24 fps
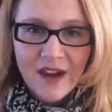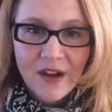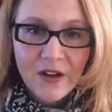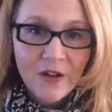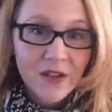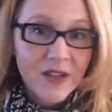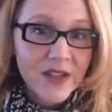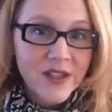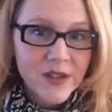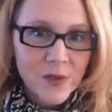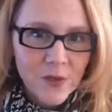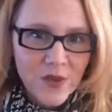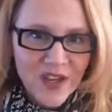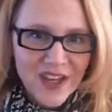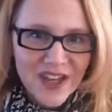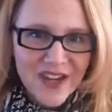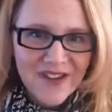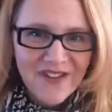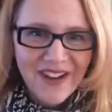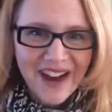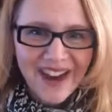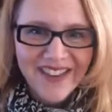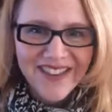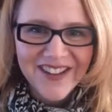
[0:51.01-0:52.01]
or this
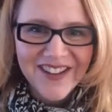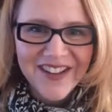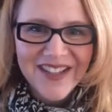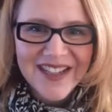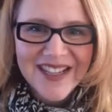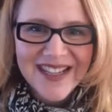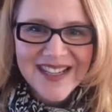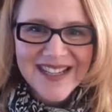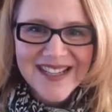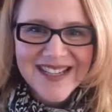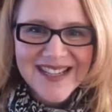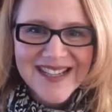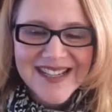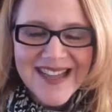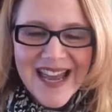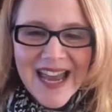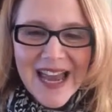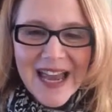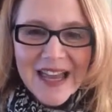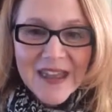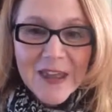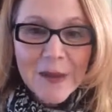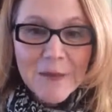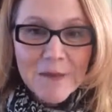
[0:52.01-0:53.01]
week rather, is
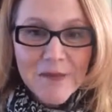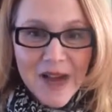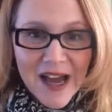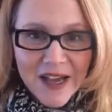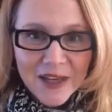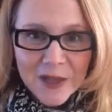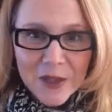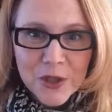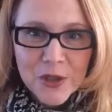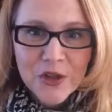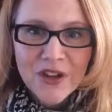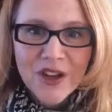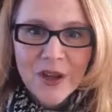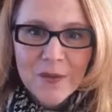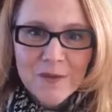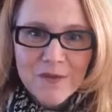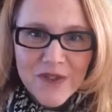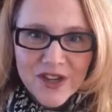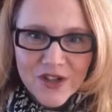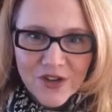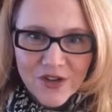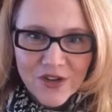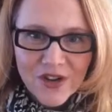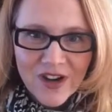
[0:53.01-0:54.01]
the monitoring and
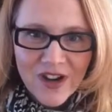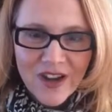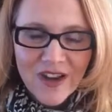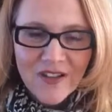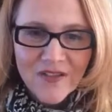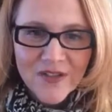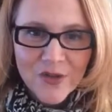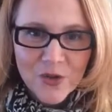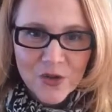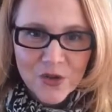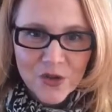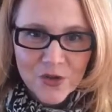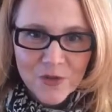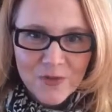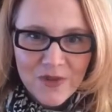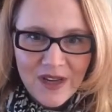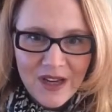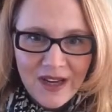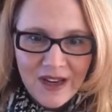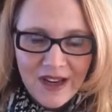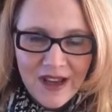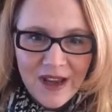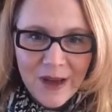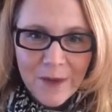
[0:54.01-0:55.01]
measuring of social
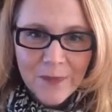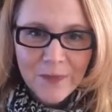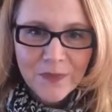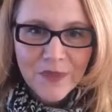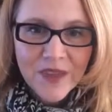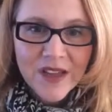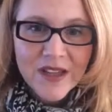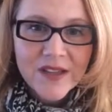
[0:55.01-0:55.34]
media.